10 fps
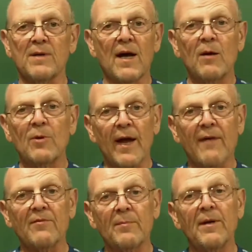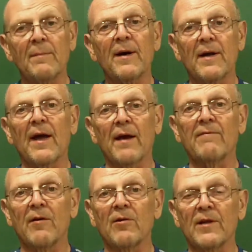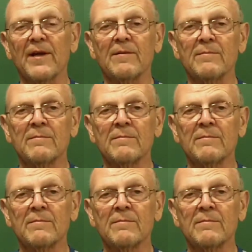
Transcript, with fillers: but I would have to be about a half hour late.